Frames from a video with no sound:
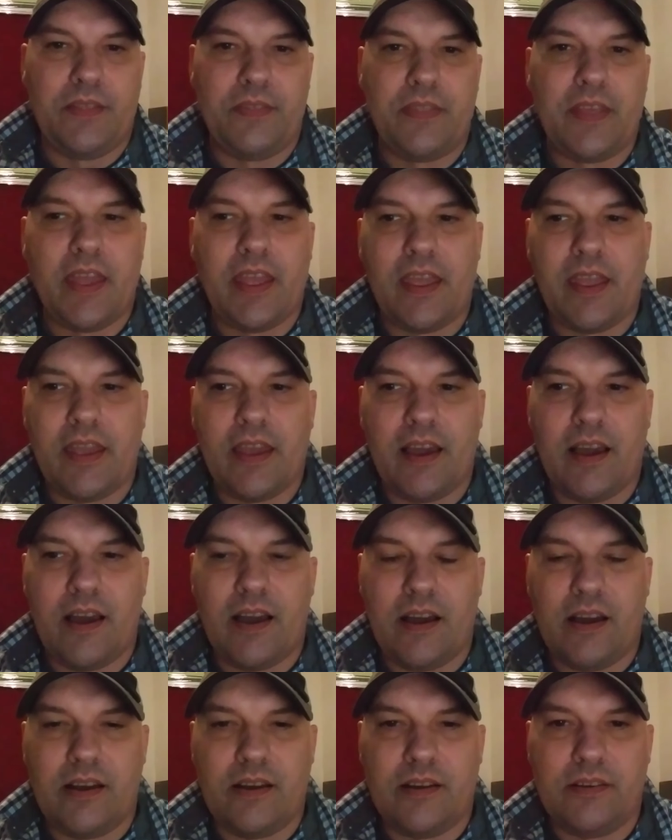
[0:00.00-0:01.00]
they
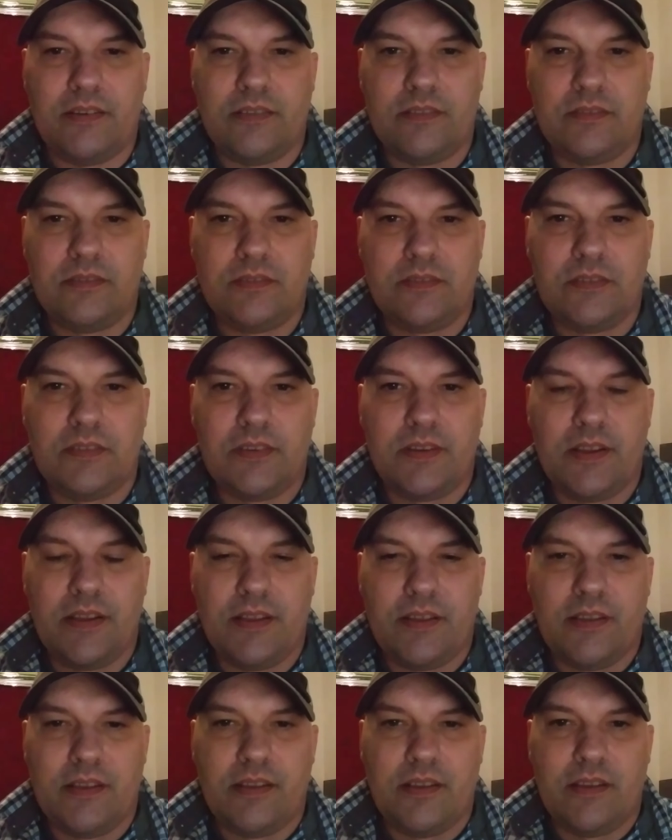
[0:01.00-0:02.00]
uh,
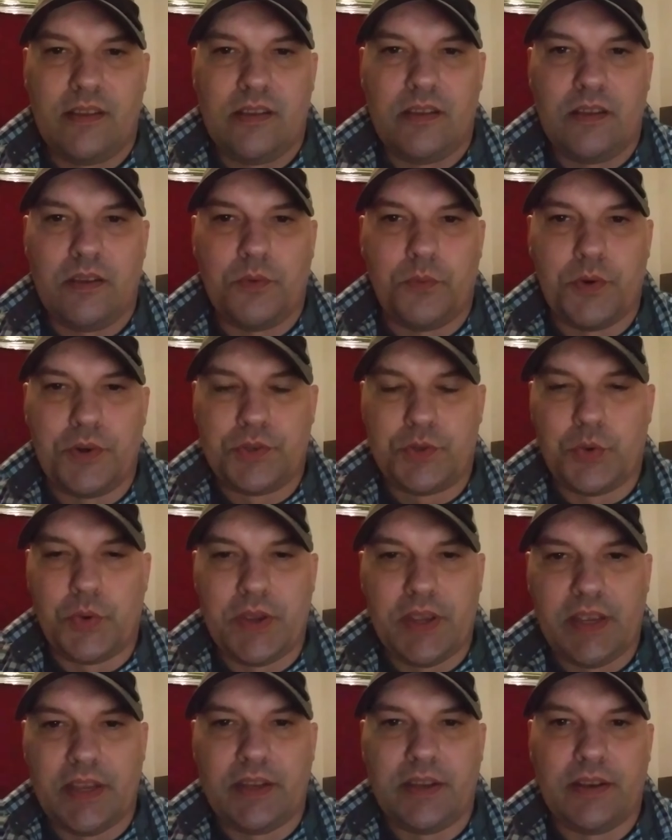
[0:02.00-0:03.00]
were
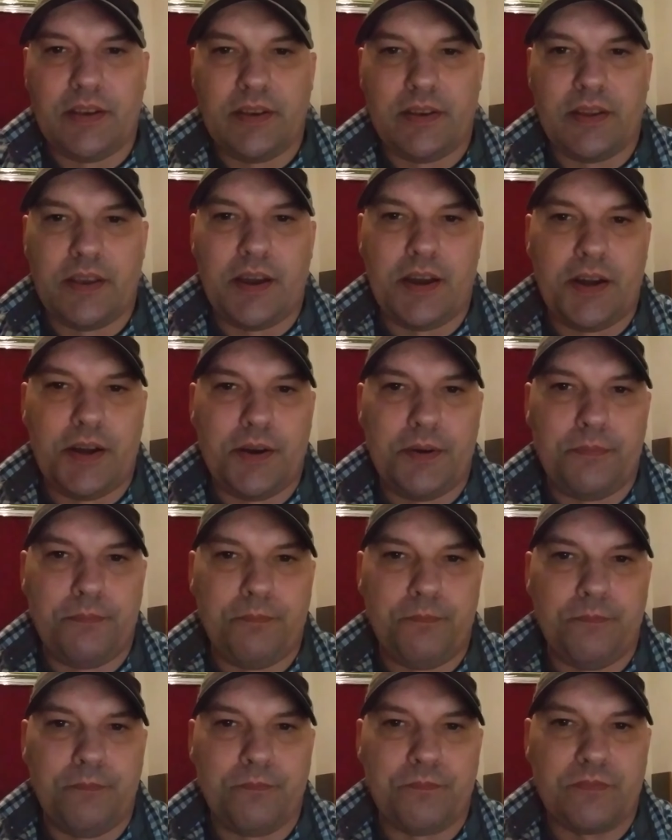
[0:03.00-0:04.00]
doing, um,
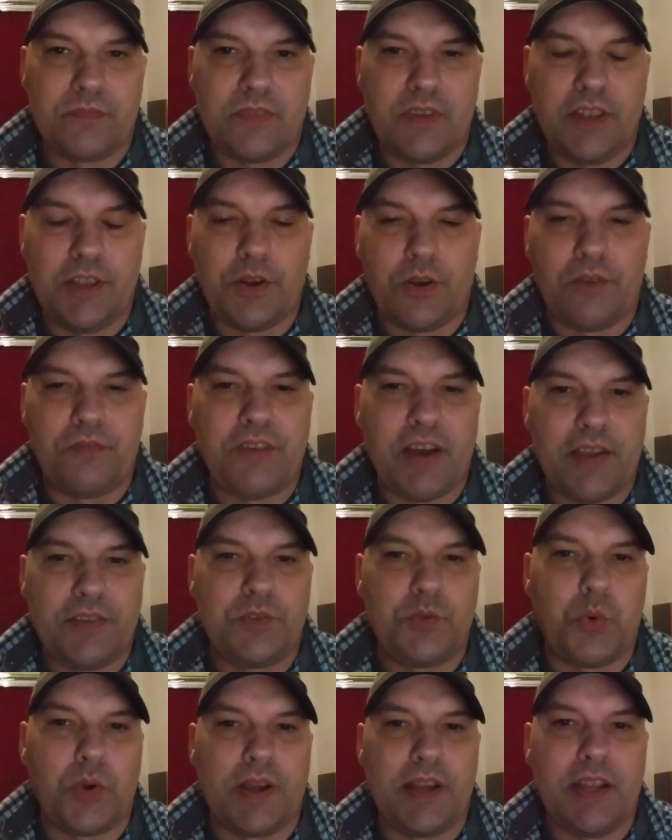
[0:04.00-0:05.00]
you know,
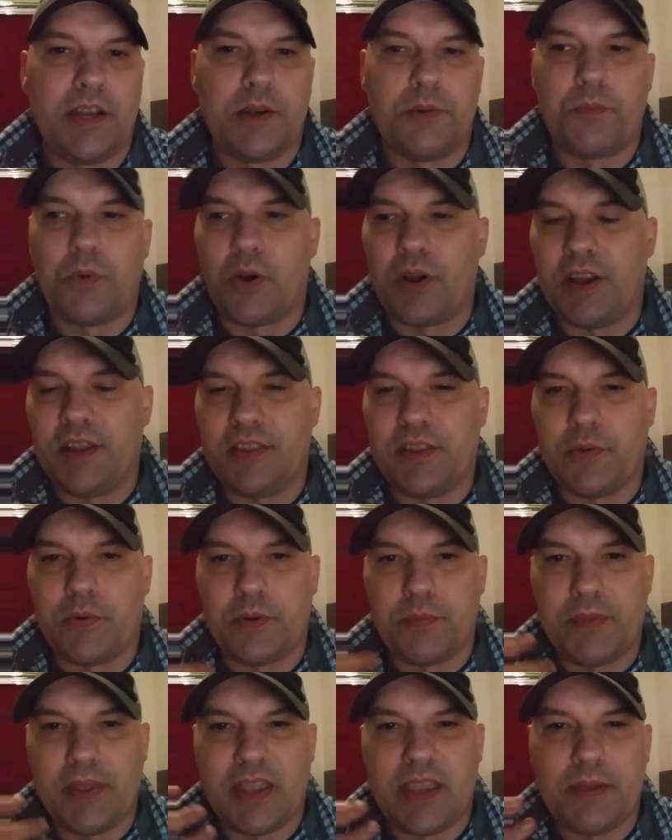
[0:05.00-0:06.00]
5.20 in the morning. They
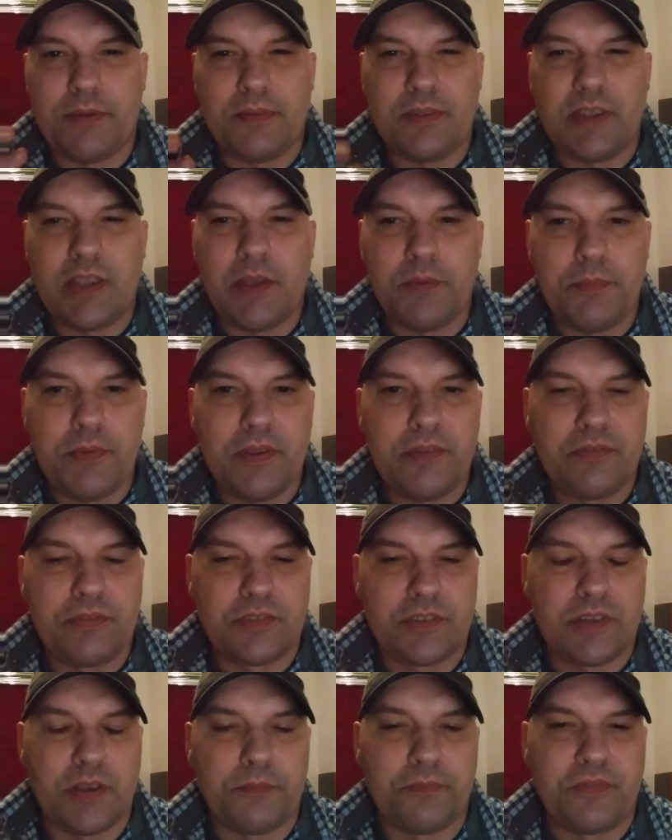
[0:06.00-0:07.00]
were making, give me
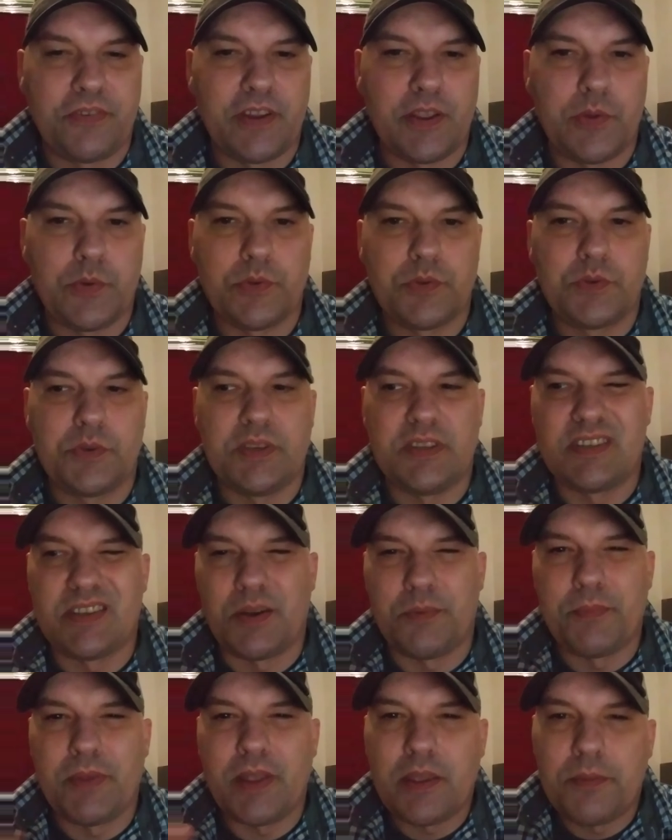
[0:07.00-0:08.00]
some frequencies
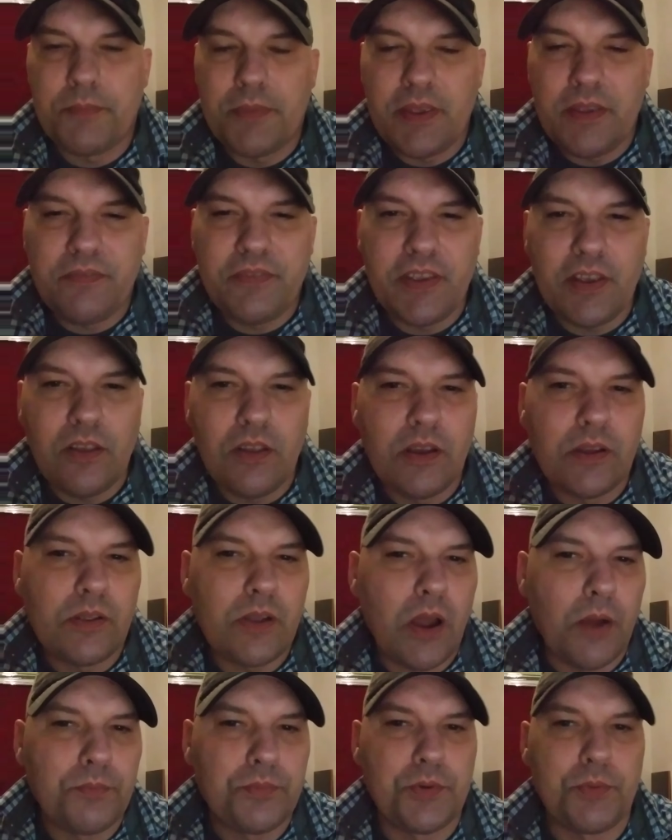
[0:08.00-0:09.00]
that make me feel
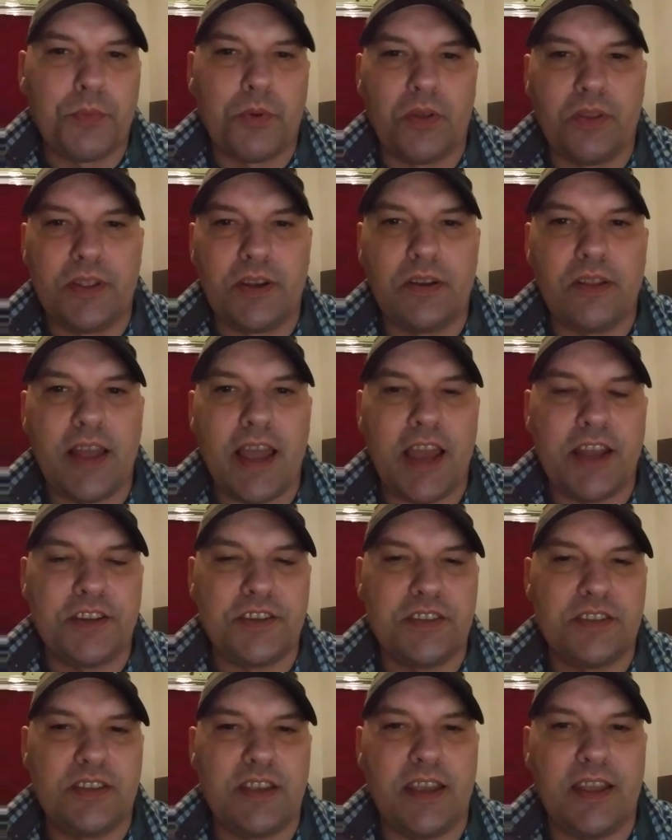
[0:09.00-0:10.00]
uncomfortable, a little
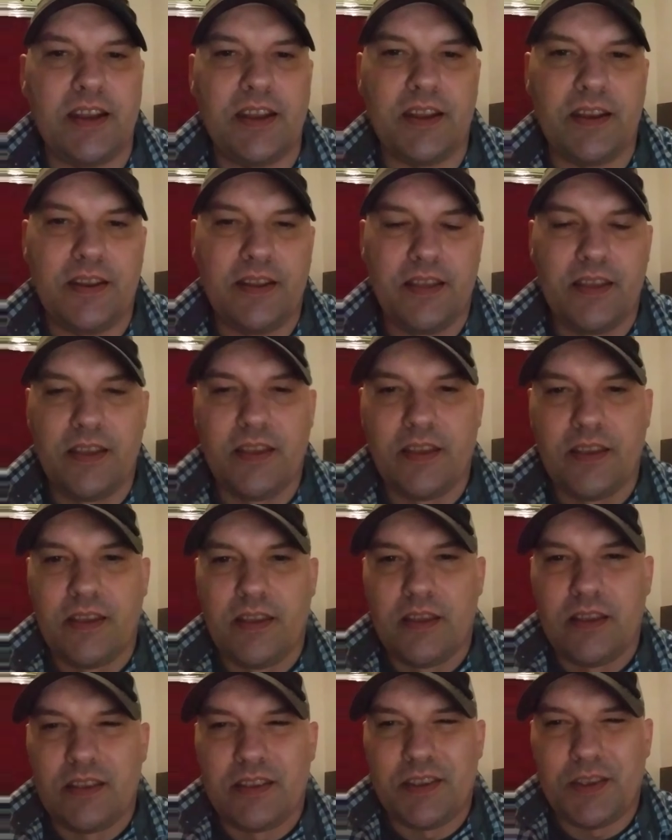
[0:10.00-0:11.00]
agitated.
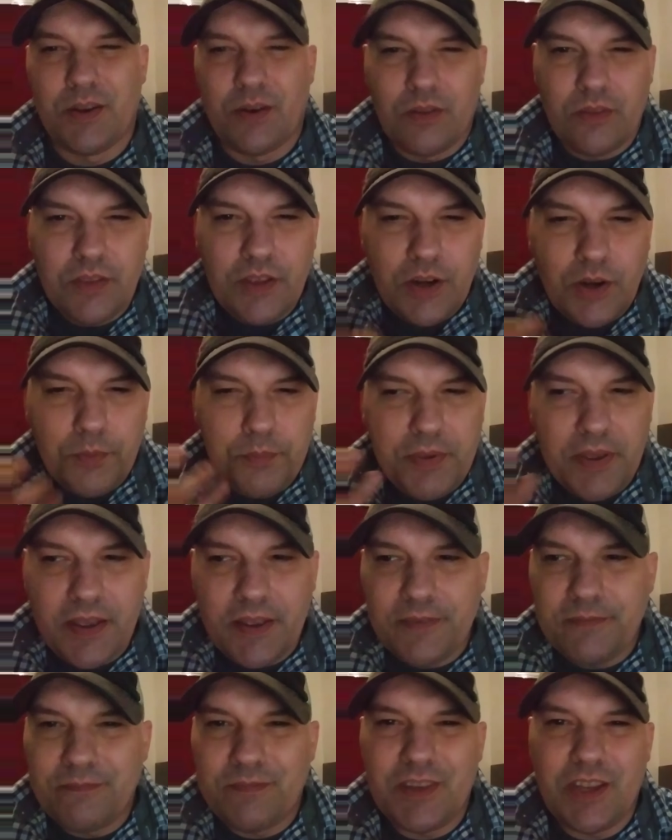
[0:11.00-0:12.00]
You know, a little
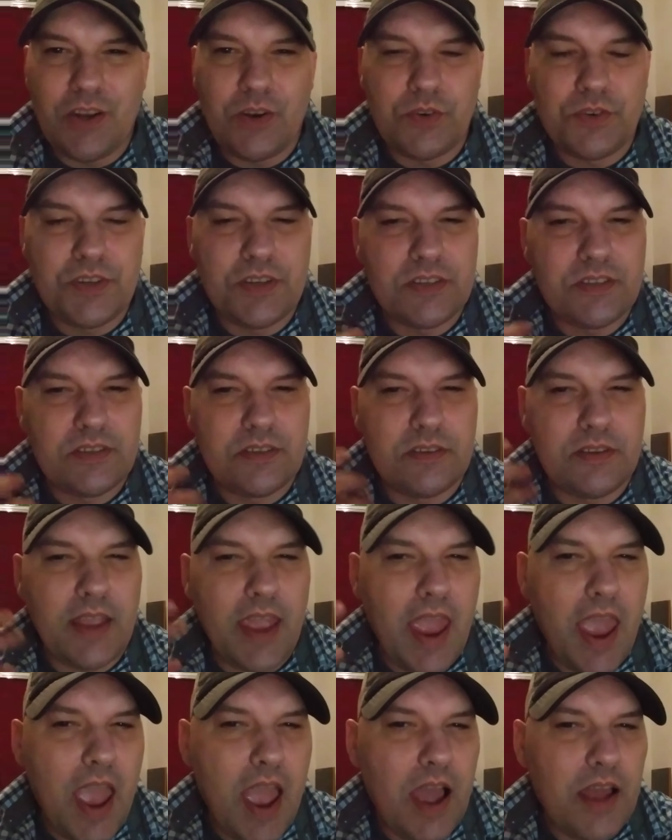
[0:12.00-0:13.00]
bit, you know, just
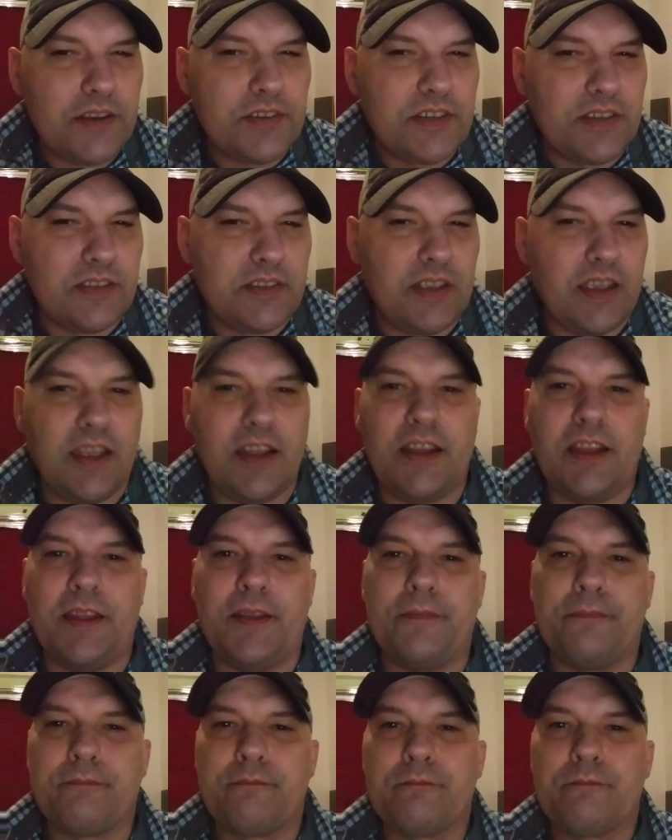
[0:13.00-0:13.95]
agitated